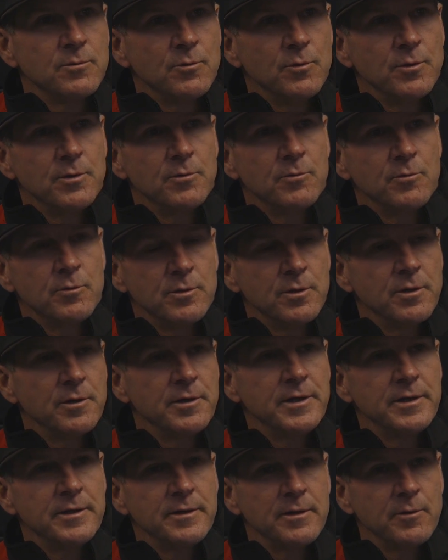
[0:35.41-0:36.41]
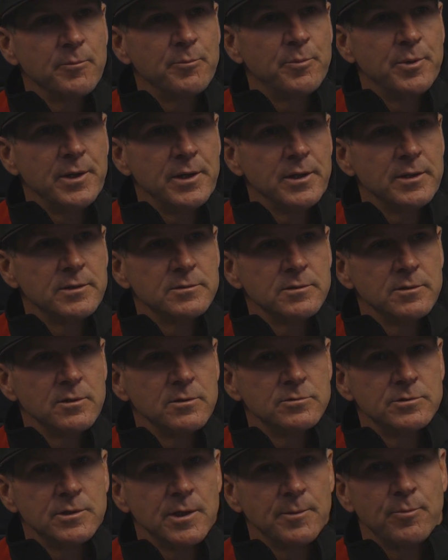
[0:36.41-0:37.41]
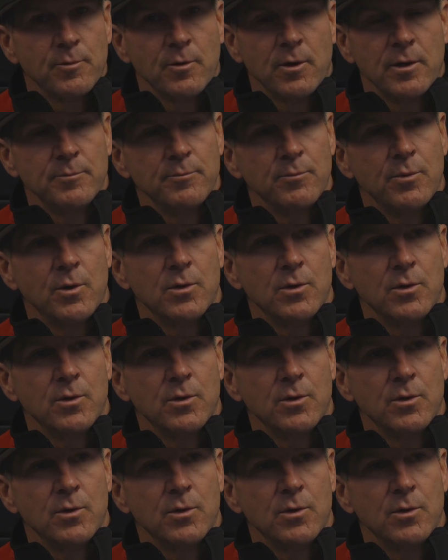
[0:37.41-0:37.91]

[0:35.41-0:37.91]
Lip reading: when they're getting their pitch and they're separating